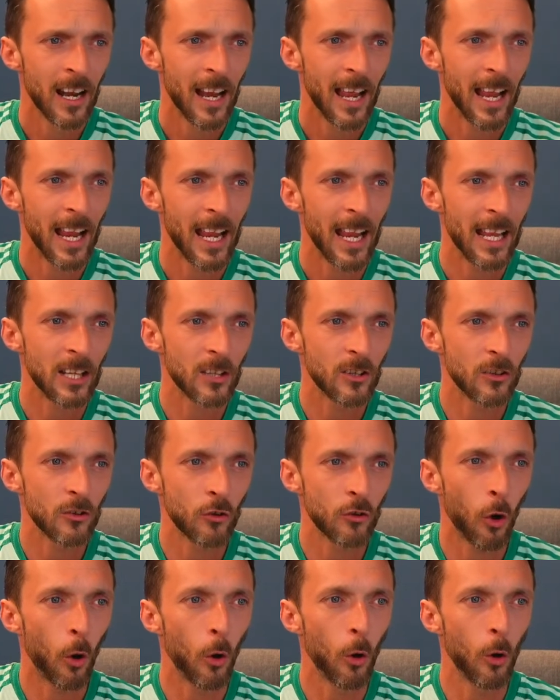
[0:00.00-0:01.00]

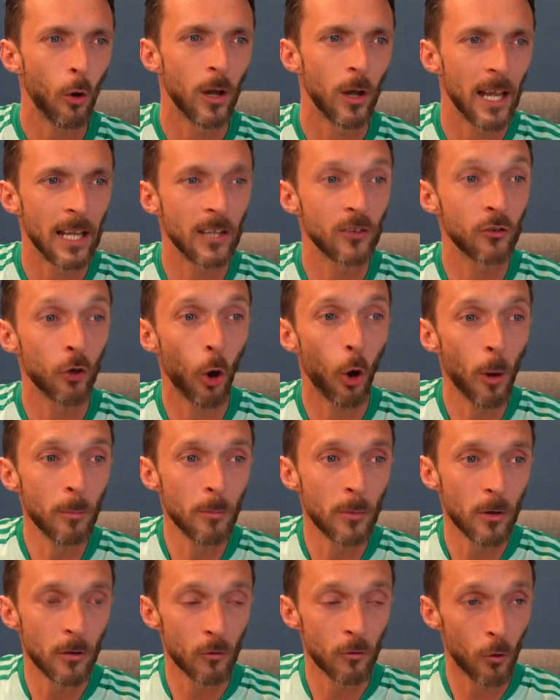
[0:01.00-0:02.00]

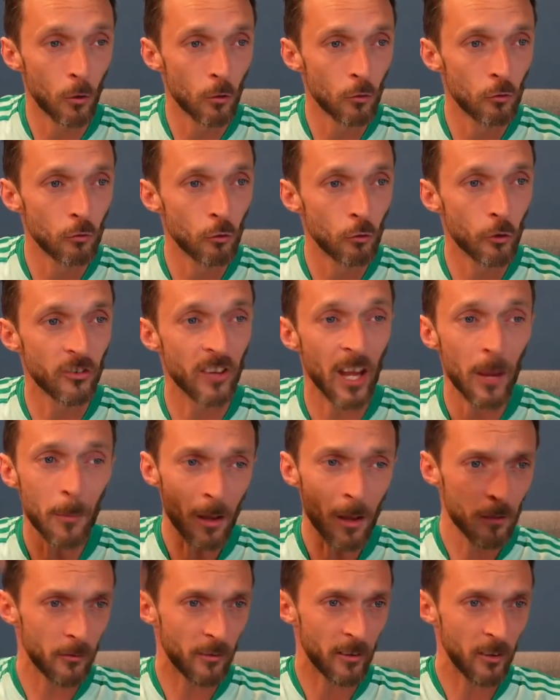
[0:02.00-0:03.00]
Tom
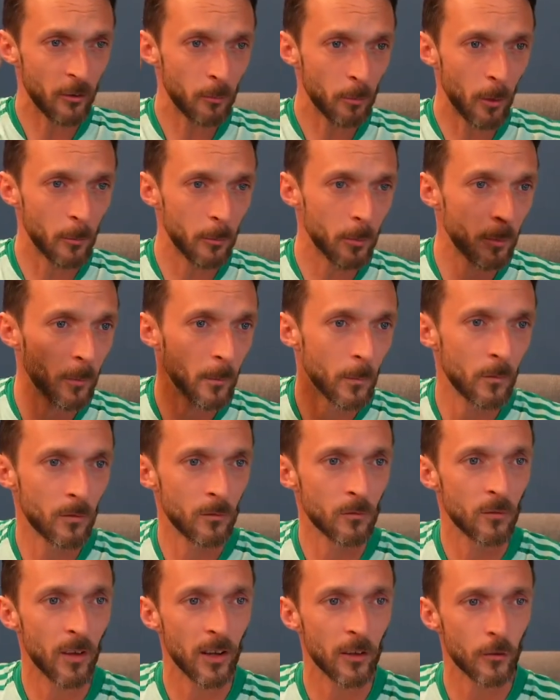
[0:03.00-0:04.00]
Rosema, fist bump.
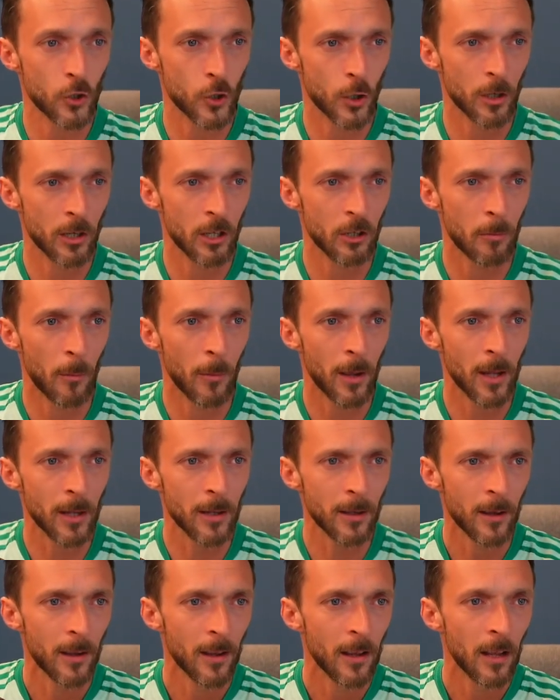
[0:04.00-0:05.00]
Thanks for joining us, my man.
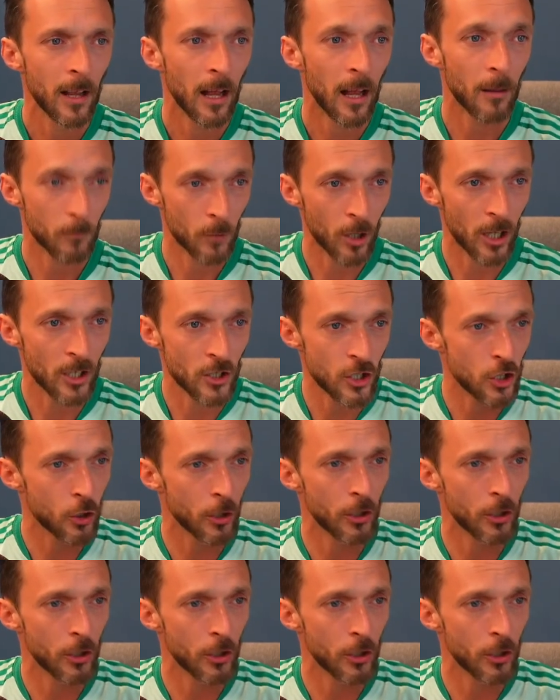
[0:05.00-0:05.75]
I'm glad you enjoyed the